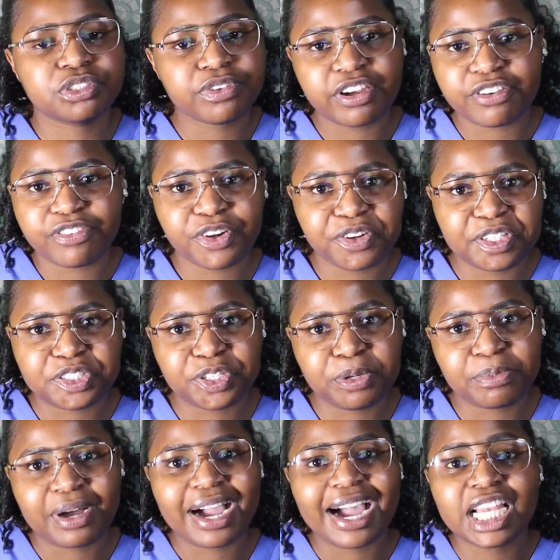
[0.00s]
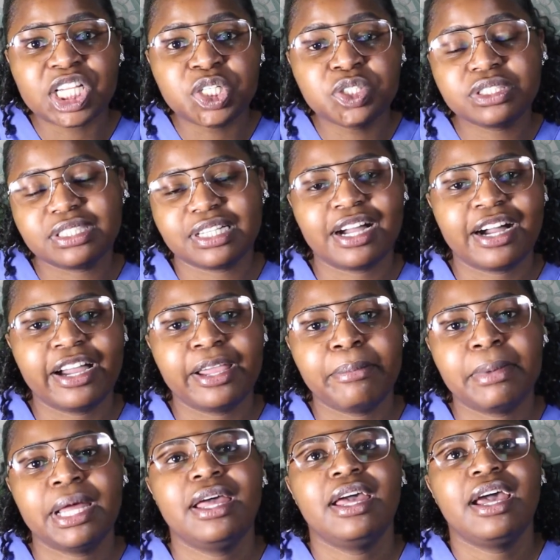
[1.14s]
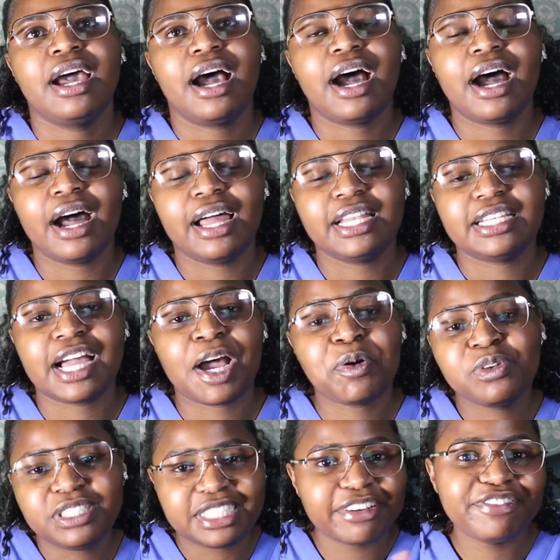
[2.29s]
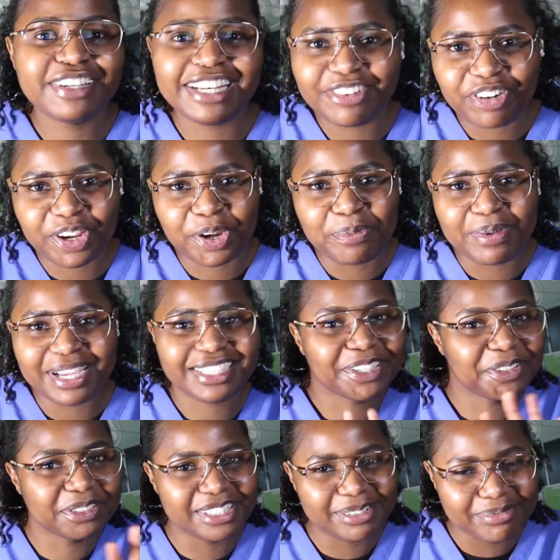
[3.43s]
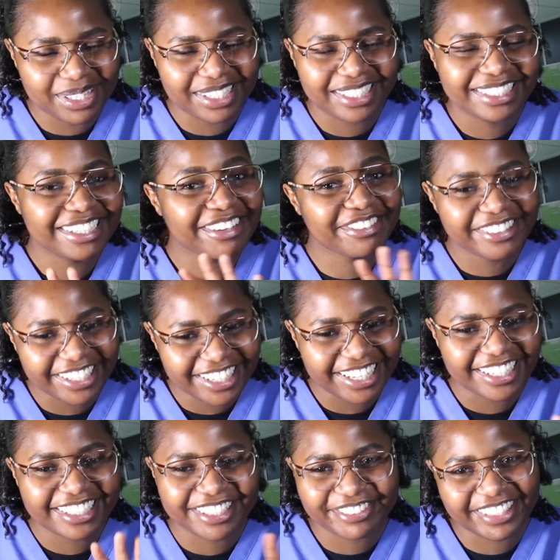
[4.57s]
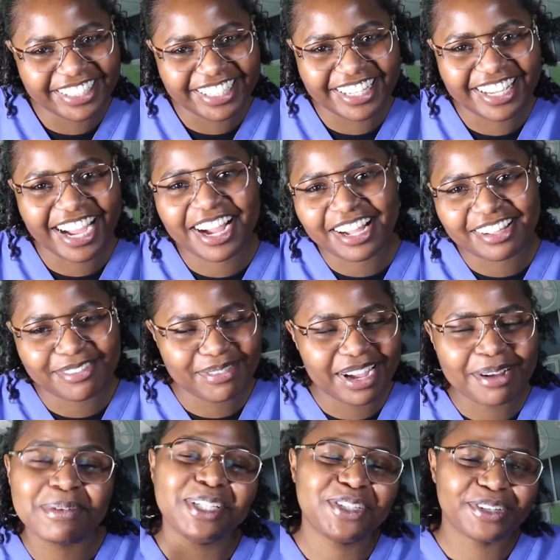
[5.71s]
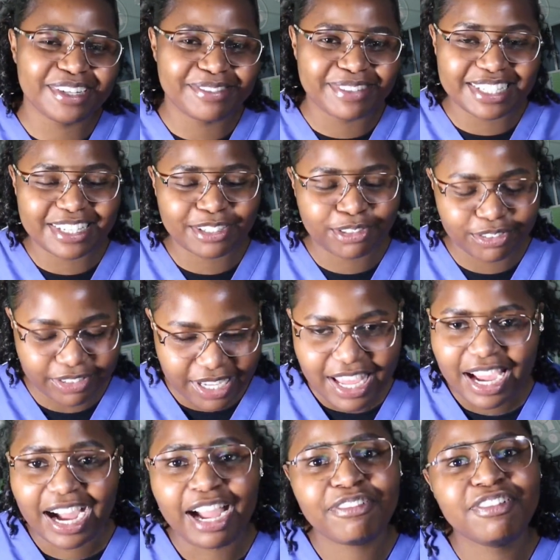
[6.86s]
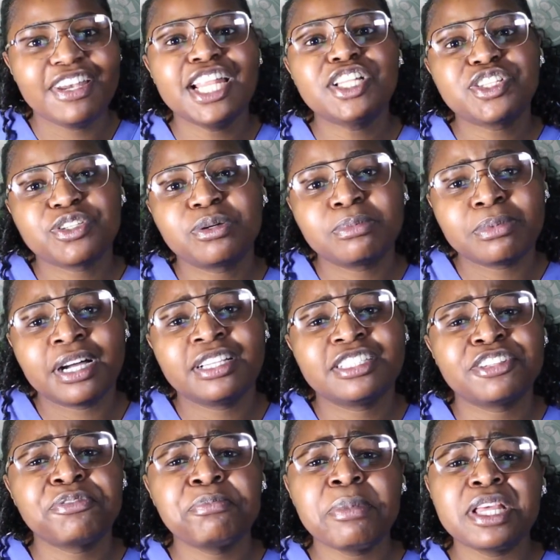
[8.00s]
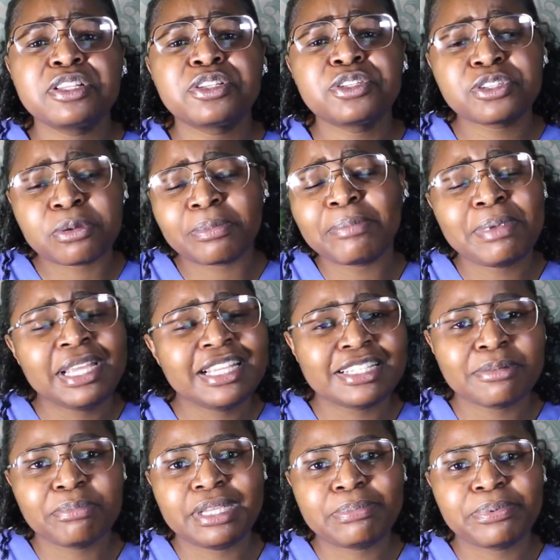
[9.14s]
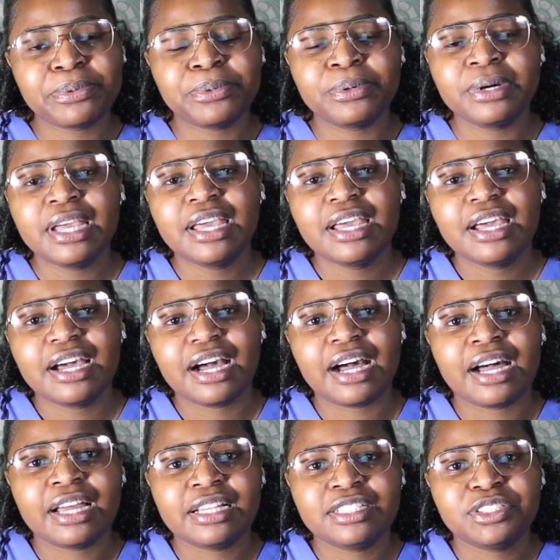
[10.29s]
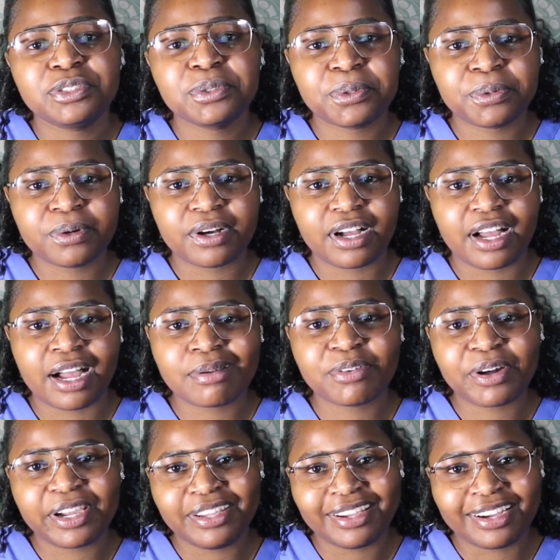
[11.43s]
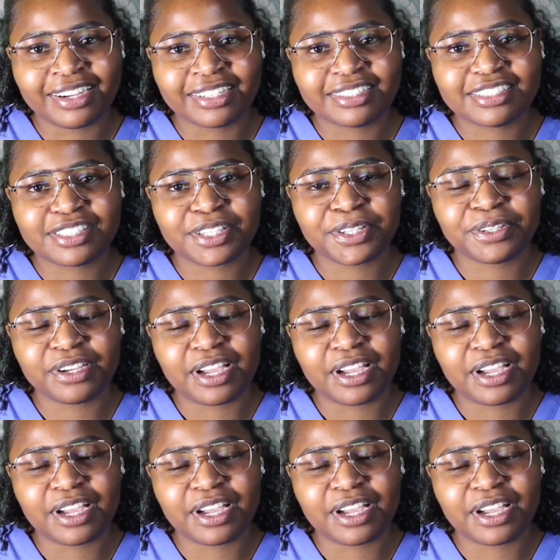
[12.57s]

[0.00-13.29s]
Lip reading: very, very enjoyable. I had a good time, and I would definitely recommend ODP. Definitely, definitely. I'm enjoying myself. I've learned so much. I've met some amazing people, and I'm quite young, so